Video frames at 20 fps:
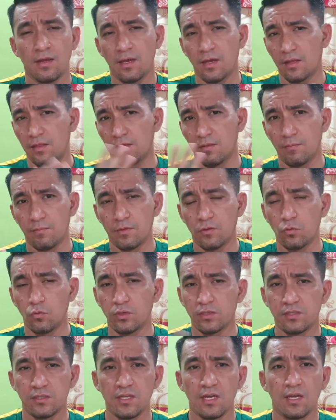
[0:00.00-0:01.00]
and
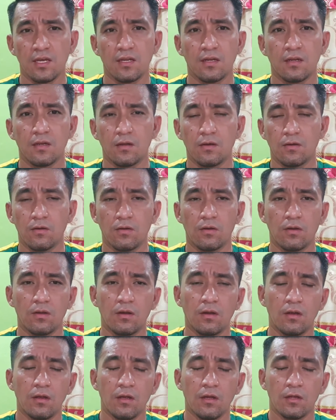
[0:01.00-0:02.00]
towards the end, or
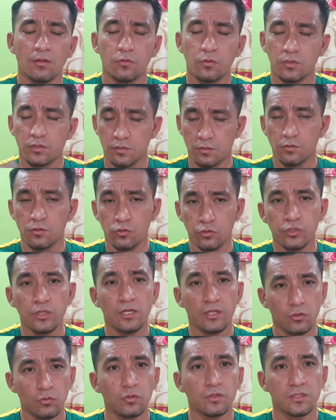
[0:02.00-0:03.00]

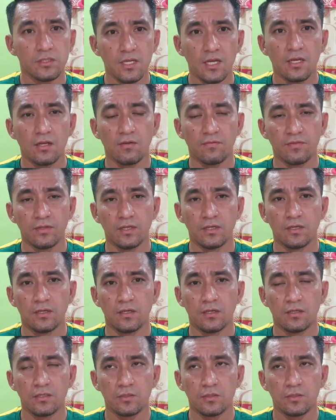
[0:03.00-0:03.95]
usually towards the end of the